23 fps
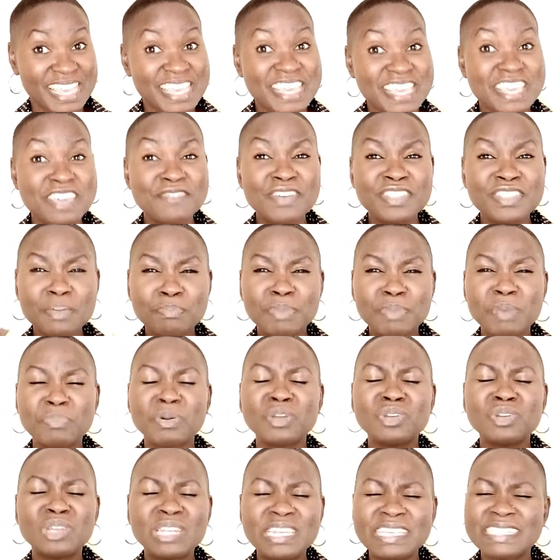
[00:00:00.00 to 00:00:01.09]
Even the people
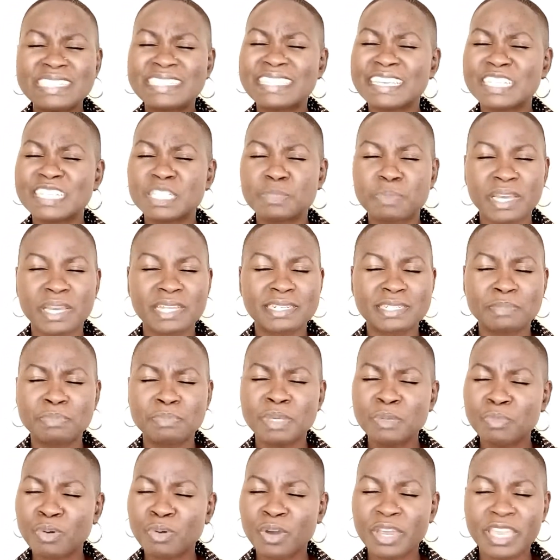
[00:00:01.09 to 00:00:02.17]
you least expect,
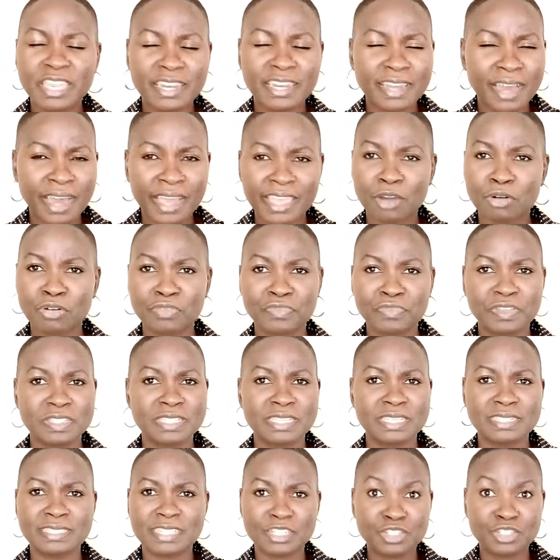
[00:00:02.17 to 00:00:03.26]
people in higher
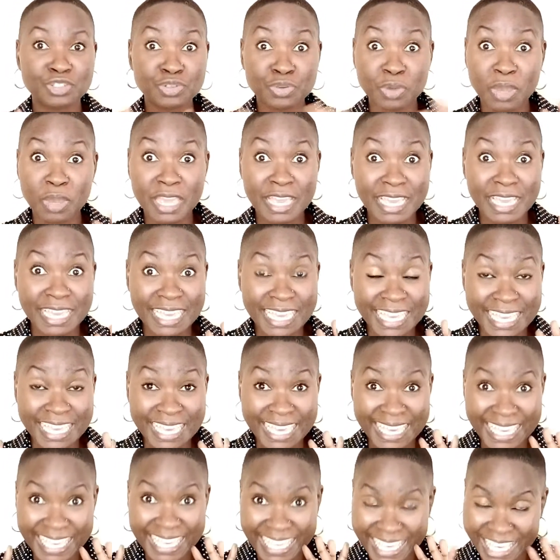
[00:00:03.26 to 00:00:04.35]
offices that you
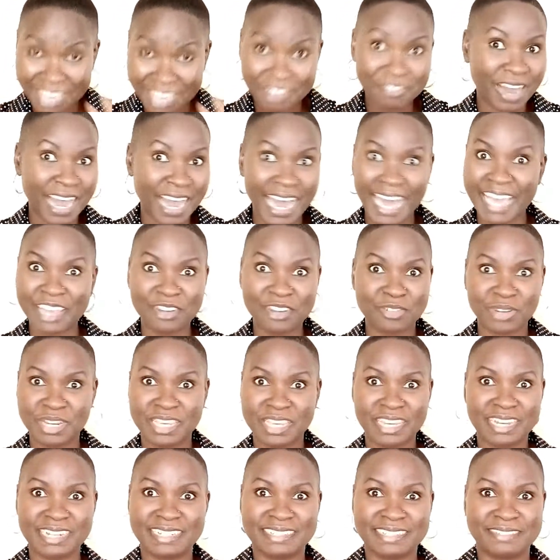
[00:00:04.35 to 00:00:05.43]
give high
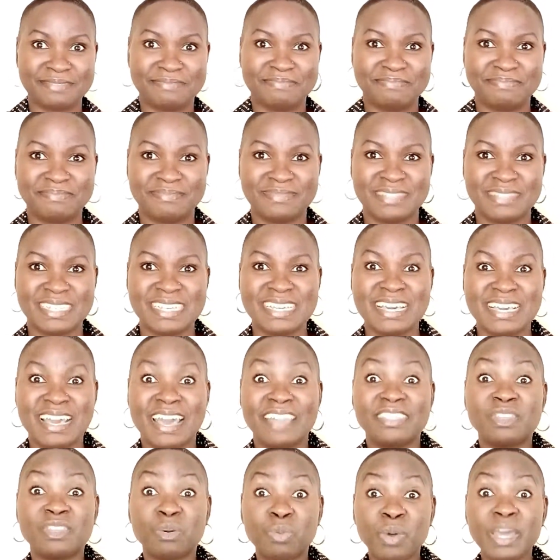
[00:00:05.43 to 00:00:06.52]

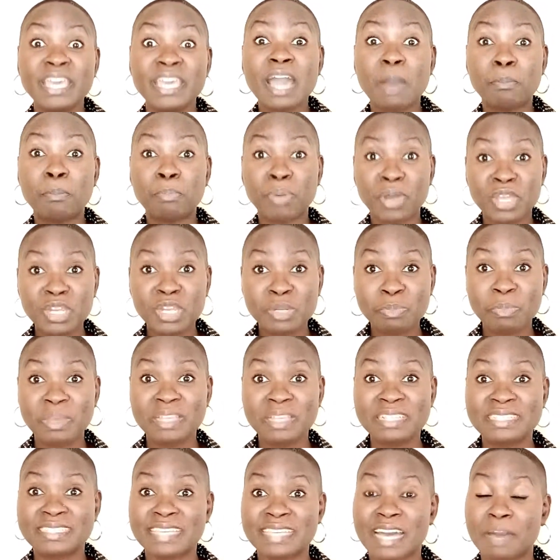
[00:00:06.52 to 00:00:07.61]
regard. The way
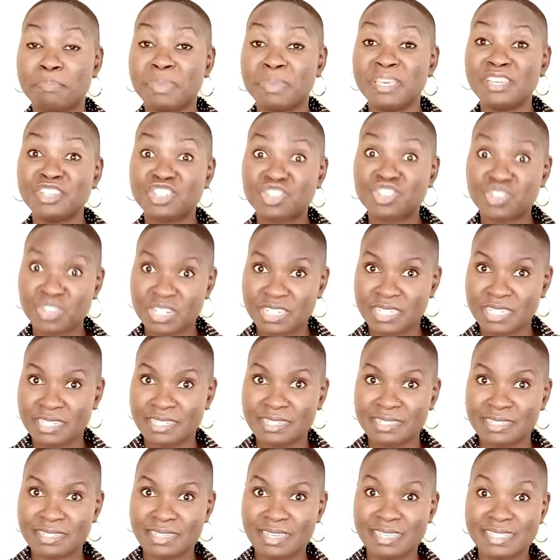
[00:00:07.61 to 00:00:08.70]
appointments are being treated
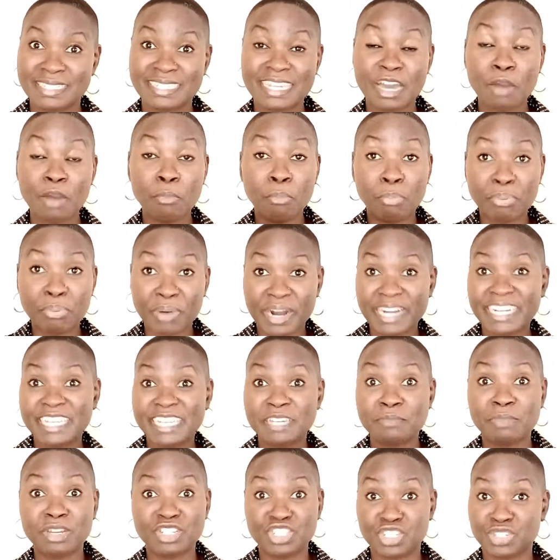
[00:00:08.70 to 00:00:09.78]
is now branding
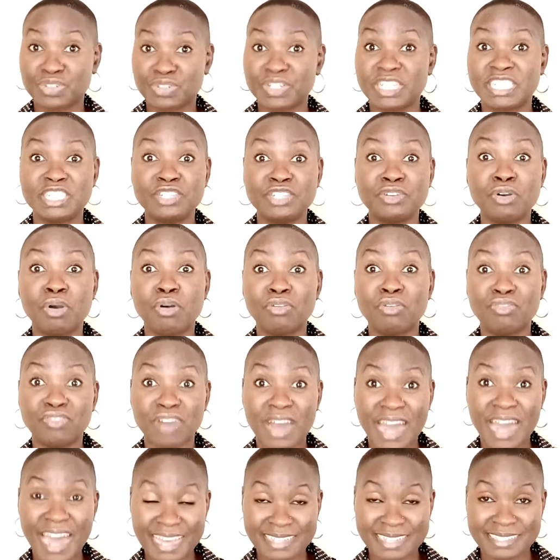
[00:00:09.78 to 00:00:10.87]
majority
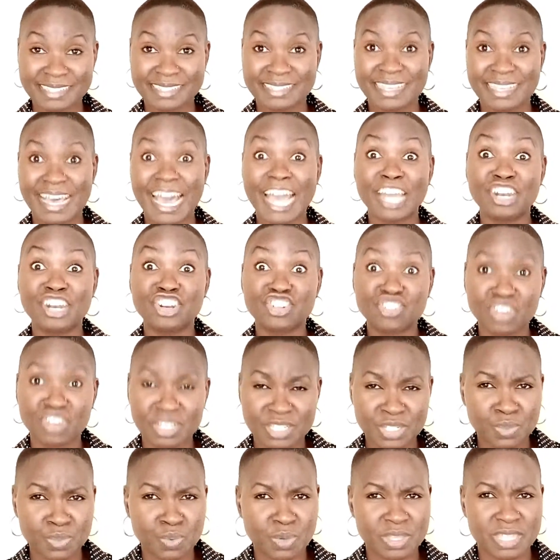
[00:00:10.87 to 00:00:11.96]
of us
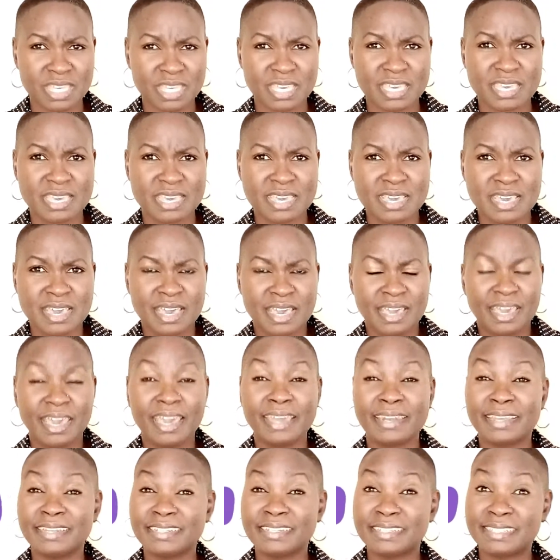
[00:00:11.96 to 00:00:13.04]
untrustworthy
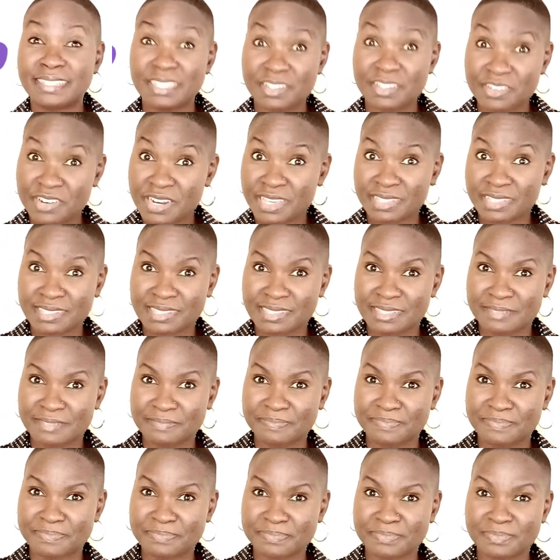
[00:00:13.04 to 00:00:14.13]
and unserious.
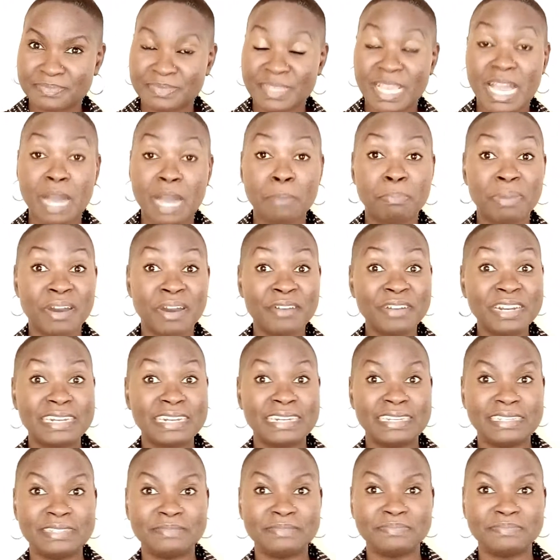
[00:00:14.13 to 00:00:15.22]
Apparently,